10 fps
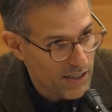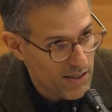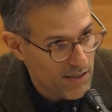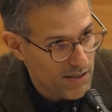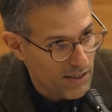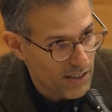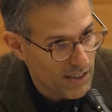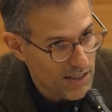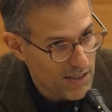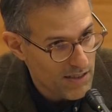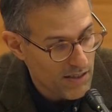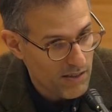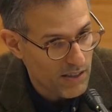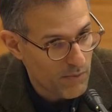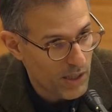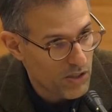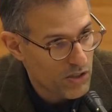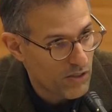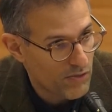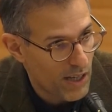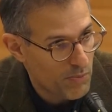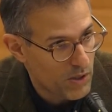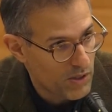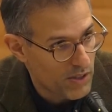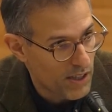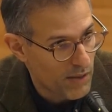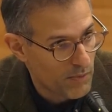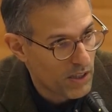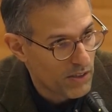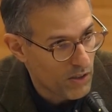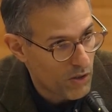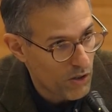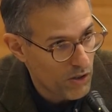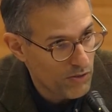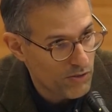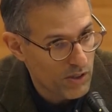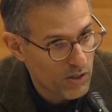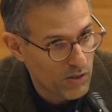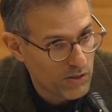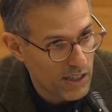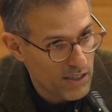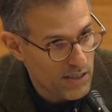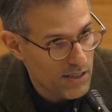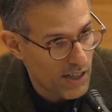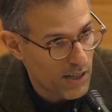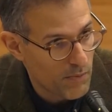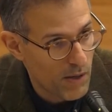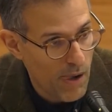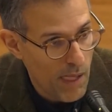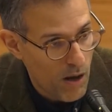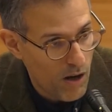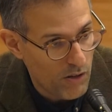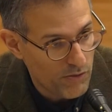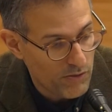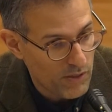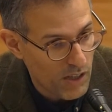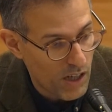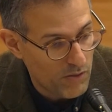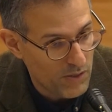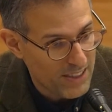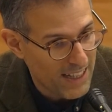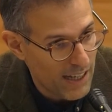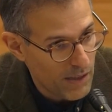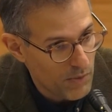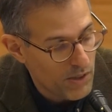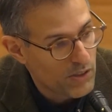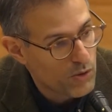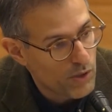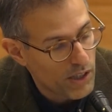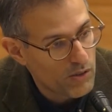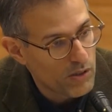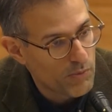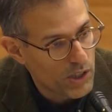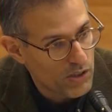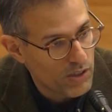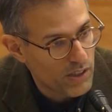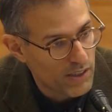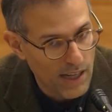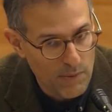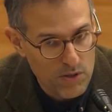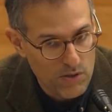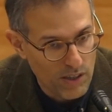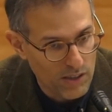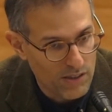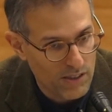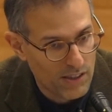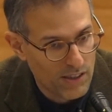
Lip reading: existing, is the dimension of capital time, the curved, condensed time of a time that you cannot measure in abstract,